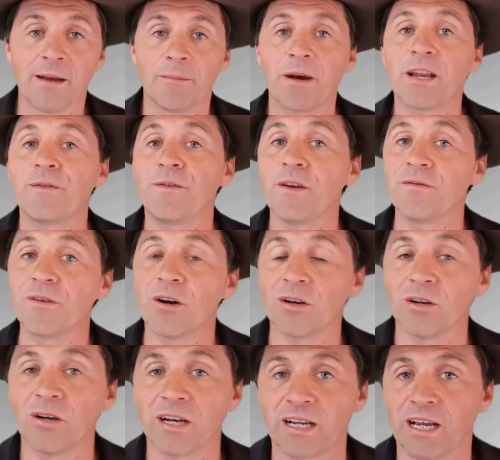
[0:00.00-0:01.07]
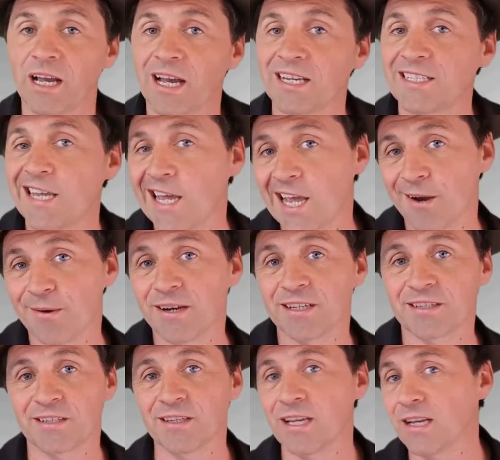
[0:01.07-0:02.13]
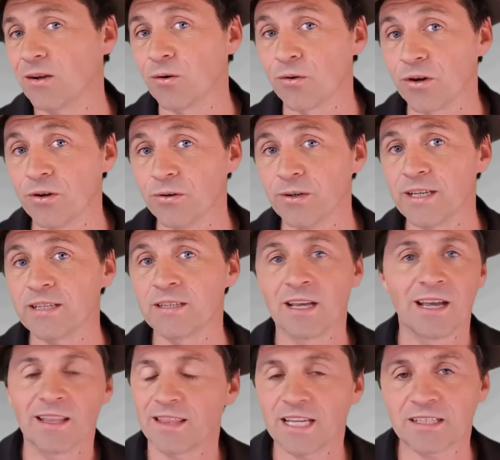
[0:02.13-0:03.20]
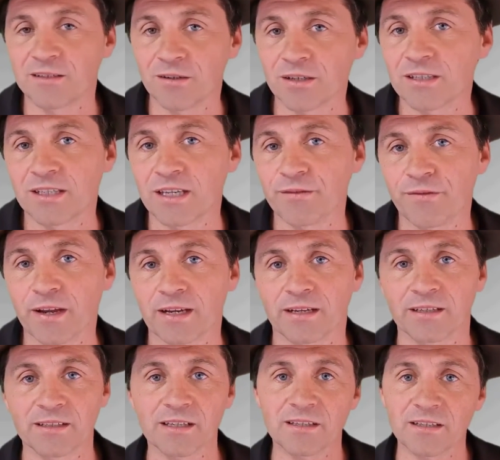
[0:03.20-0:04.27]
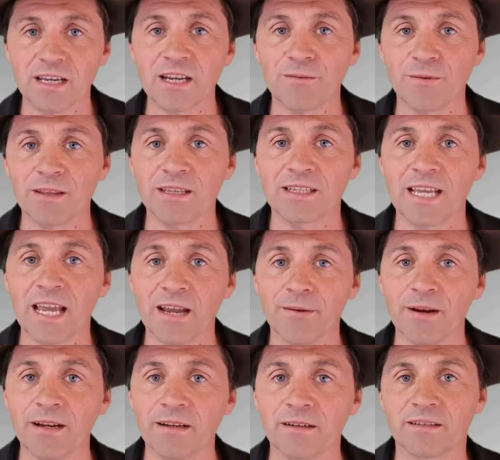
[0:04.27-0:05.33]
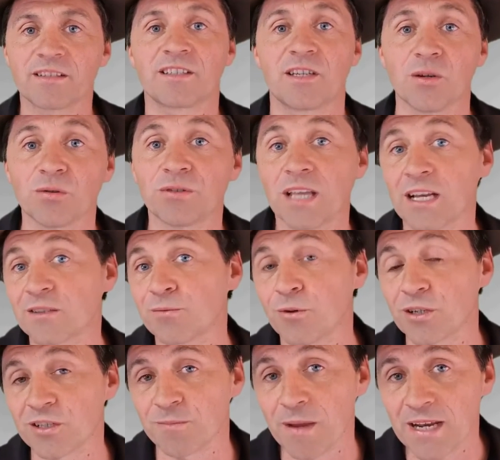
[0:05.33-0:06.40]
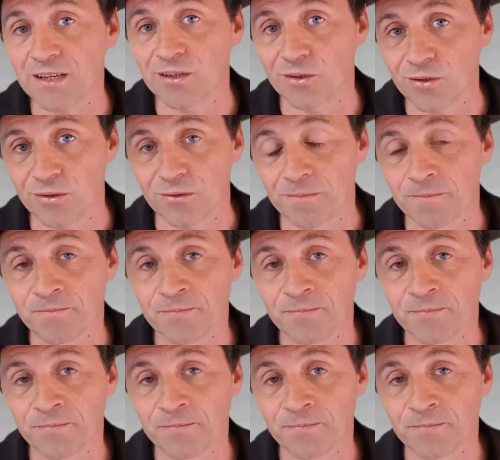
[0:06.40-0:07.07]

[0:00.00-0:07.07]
But if you've got like a tear in a seat or a noise, that's not a defect, because a seat with a tear in it still does what it's meant to do.